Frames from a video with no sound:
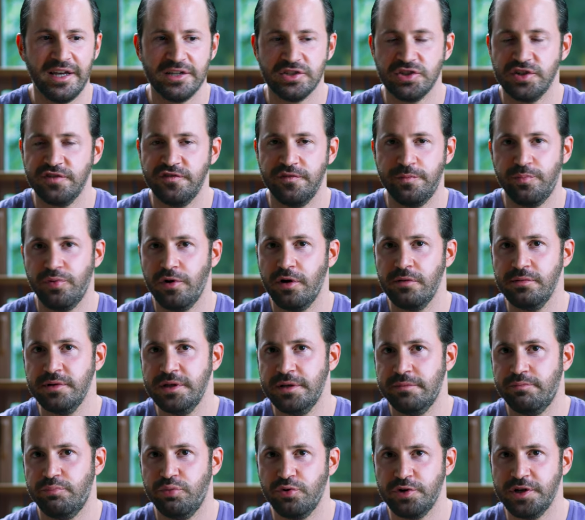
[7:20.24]
I should have
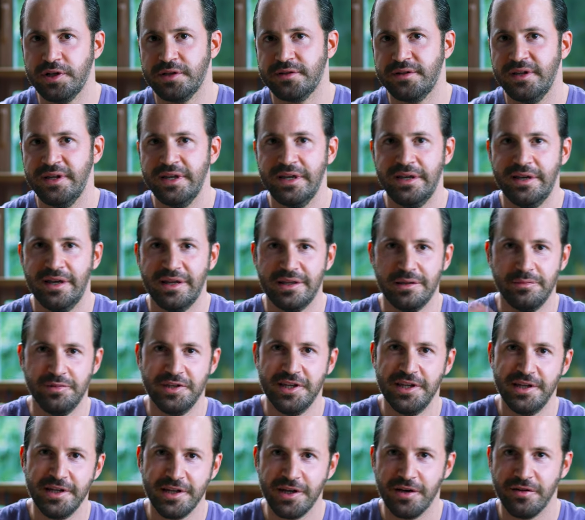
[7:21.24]
probably put it at the
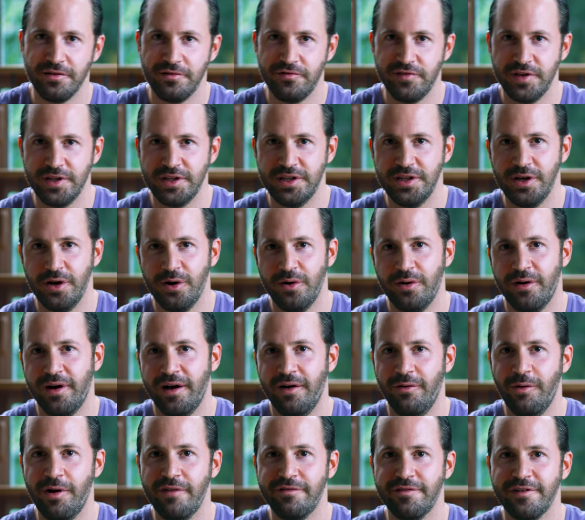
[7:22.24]
beginning of the video,
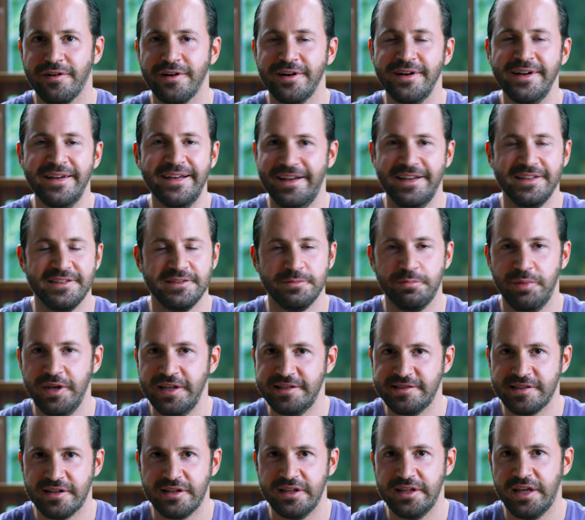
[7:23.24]
however, it's
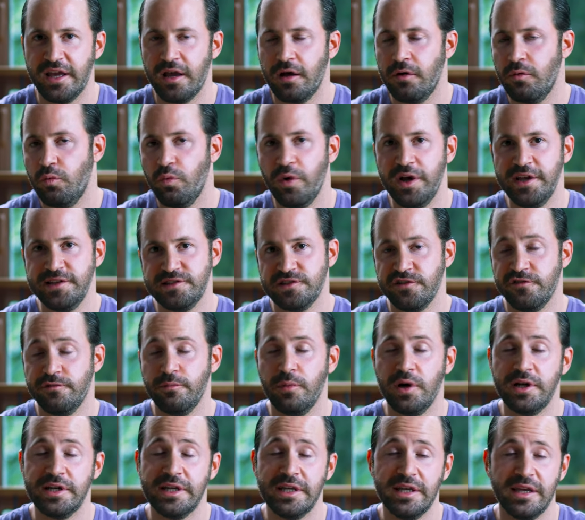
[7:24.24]
basically a waste of
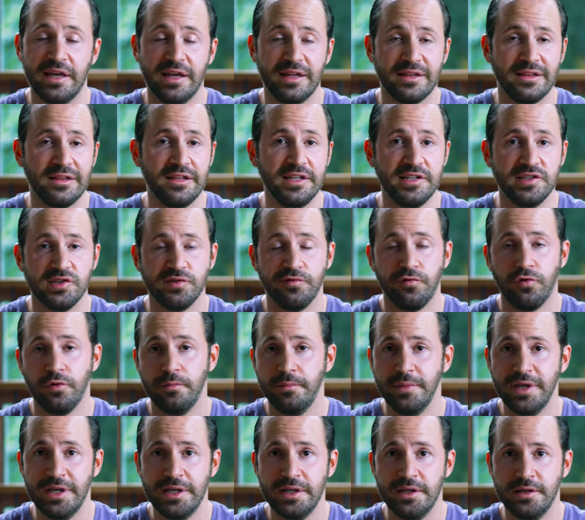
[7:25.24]
money, at least for
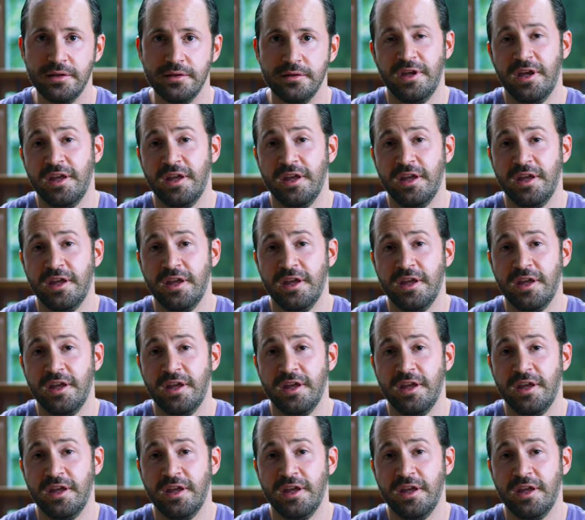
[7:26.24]
me.